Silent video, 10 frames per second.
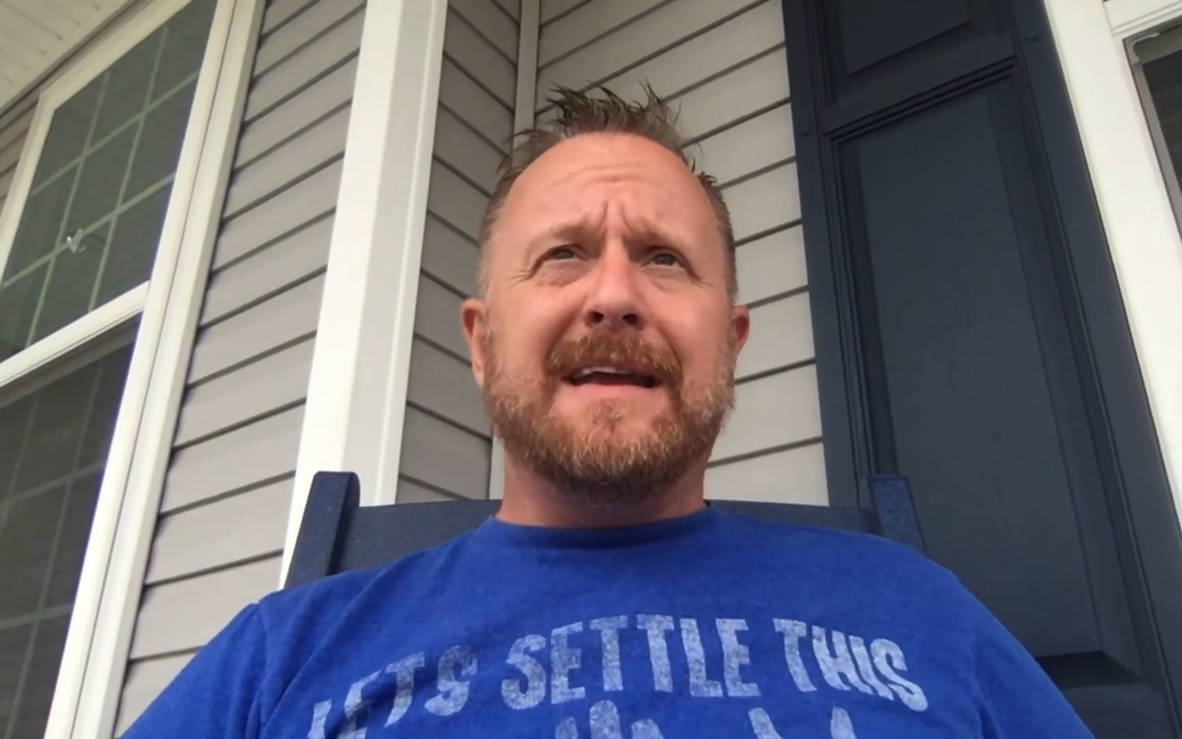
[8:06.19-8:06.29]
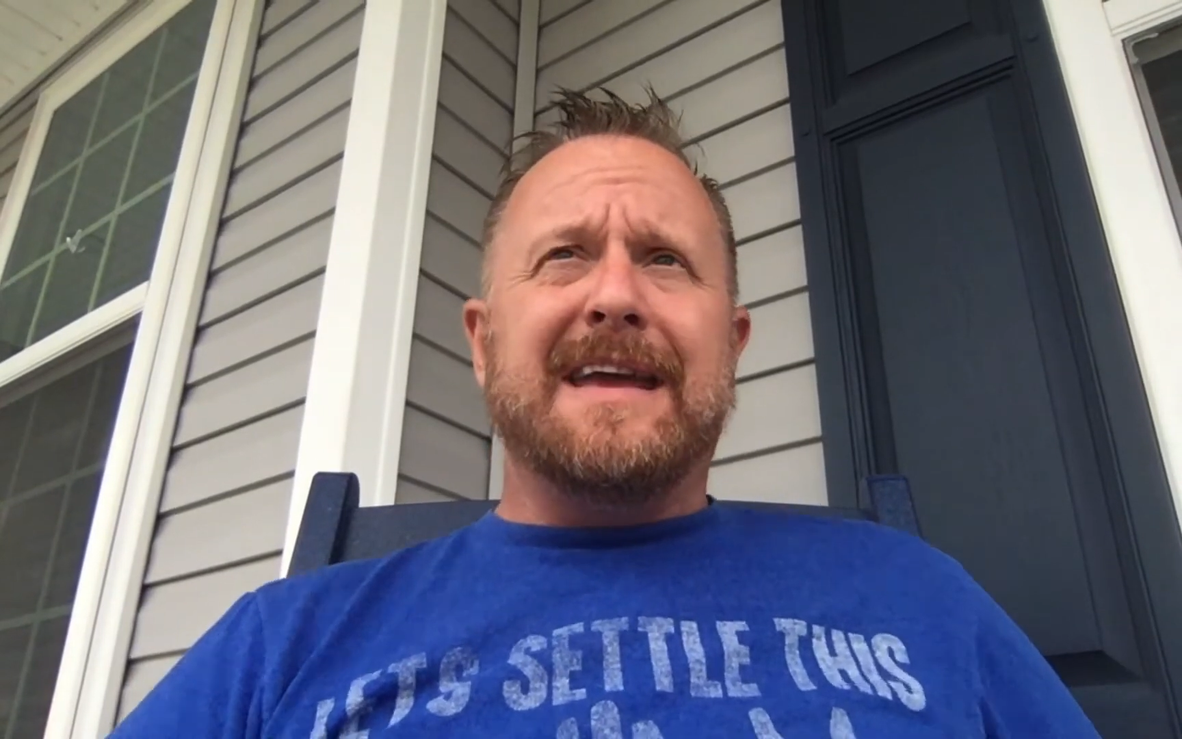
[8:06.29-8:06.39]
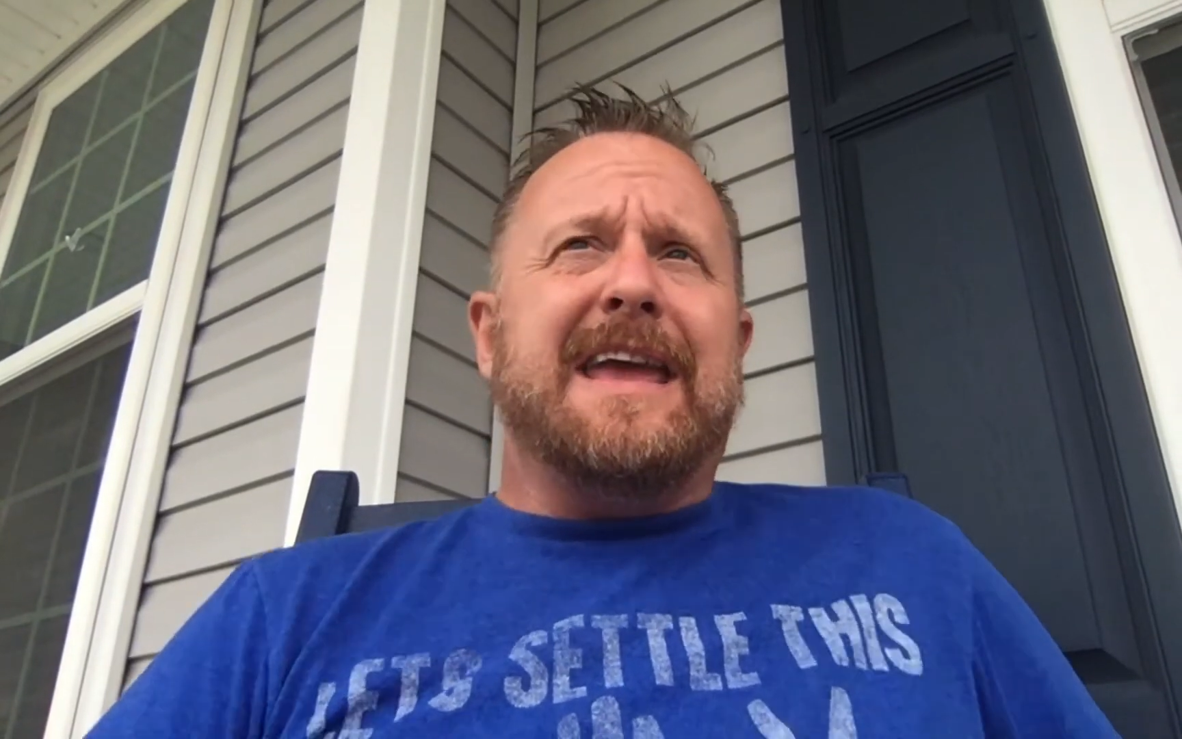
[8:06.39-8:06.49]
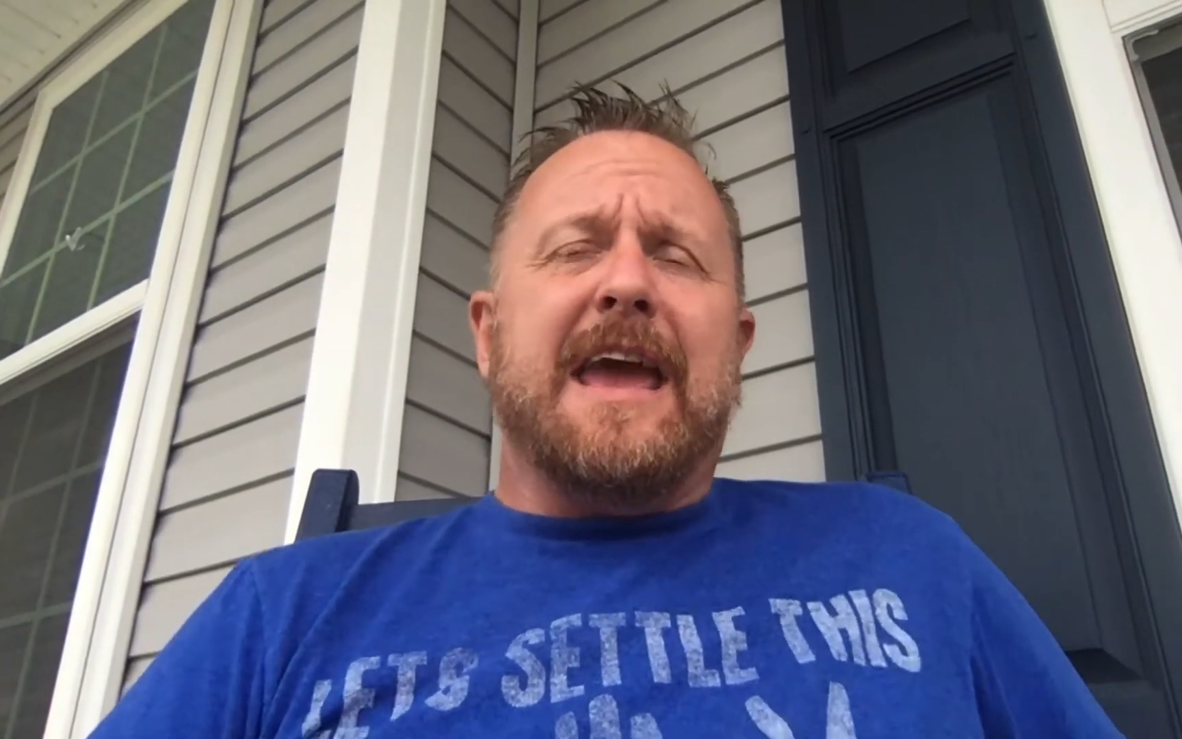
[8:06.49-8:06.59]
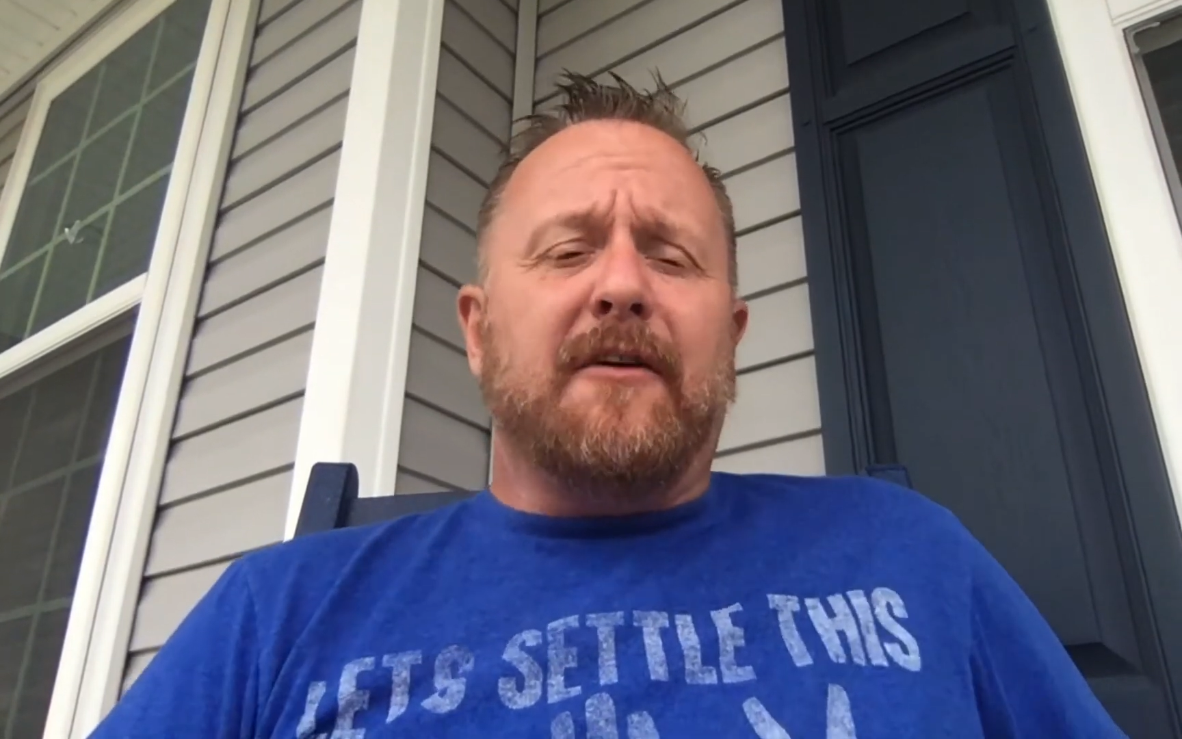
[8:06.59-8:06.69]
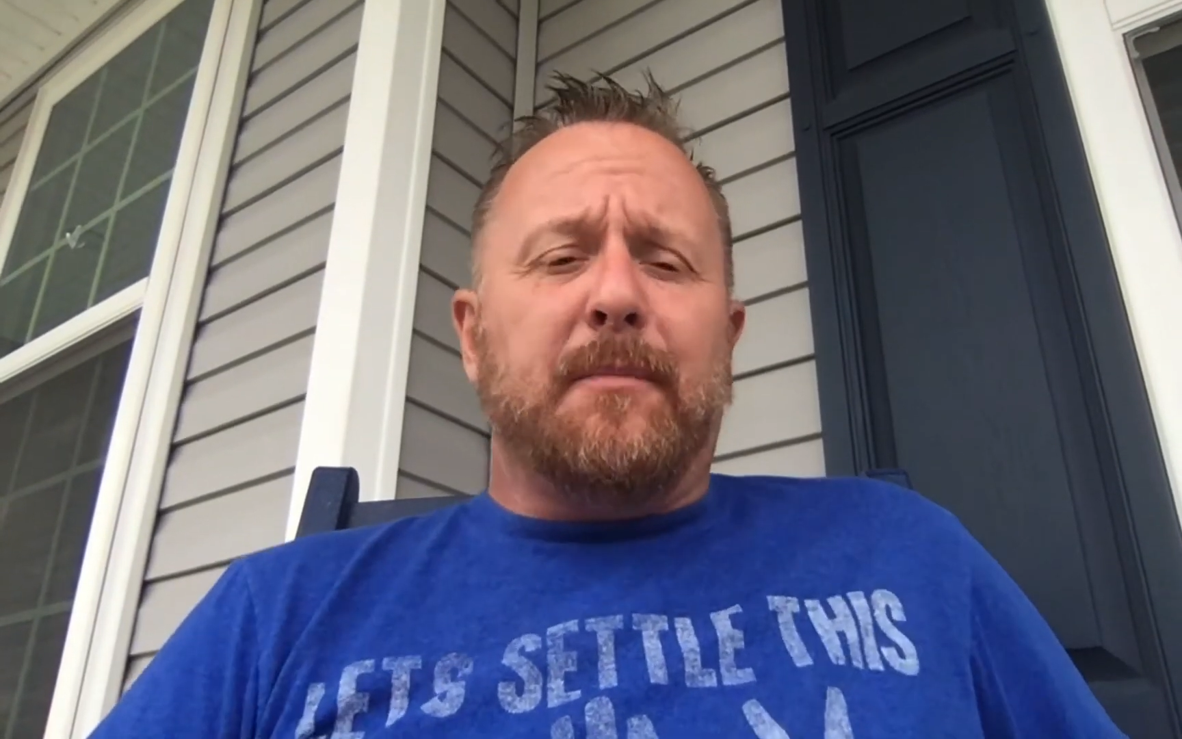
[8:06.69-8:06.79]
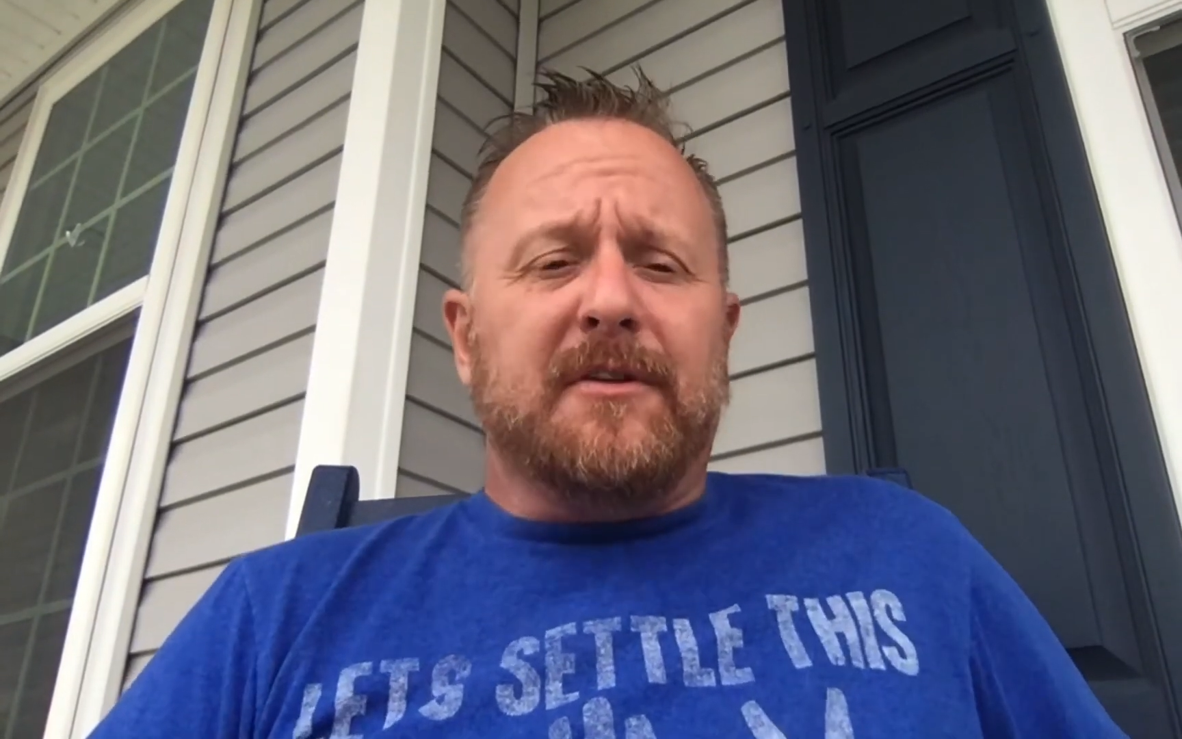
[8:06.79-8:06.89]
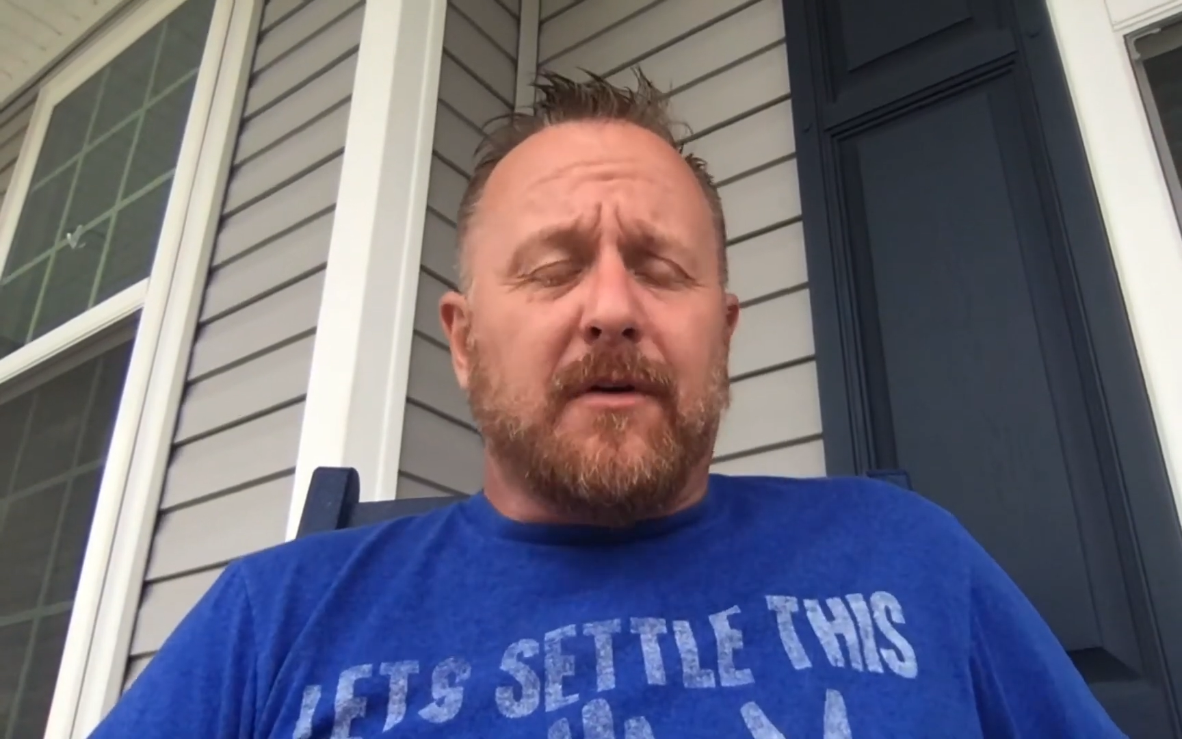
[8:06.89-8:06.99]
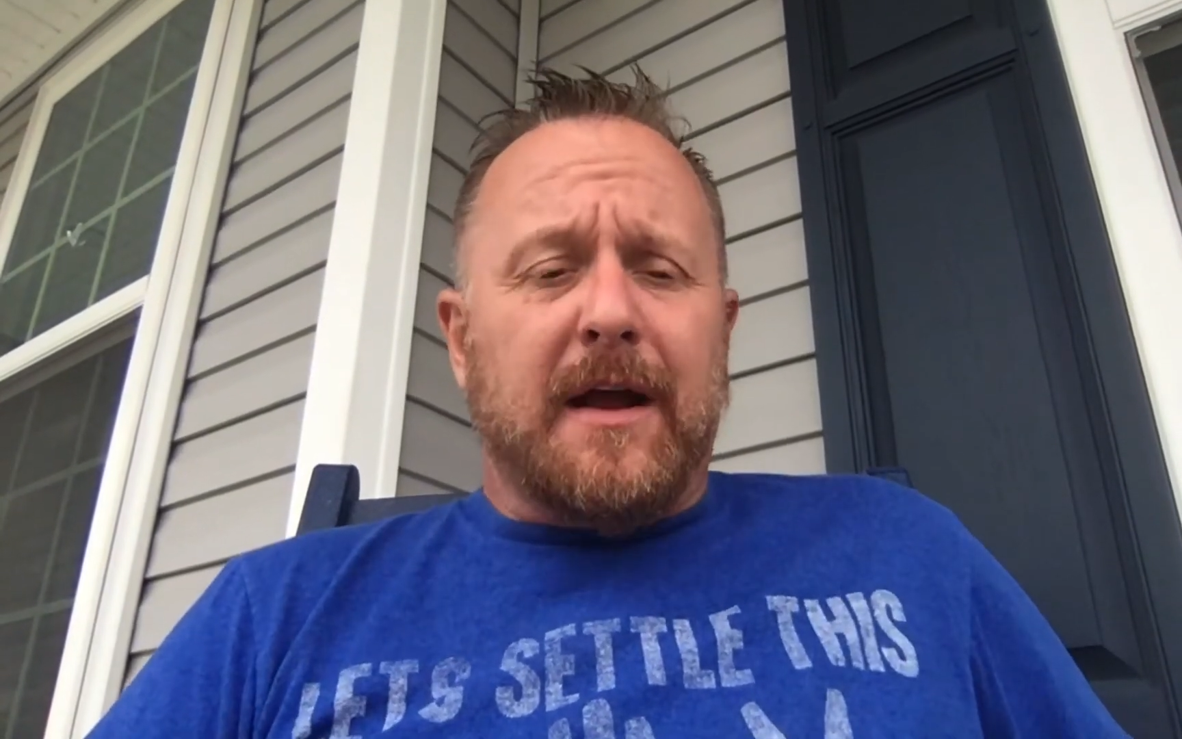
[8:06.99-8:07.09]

He gave up his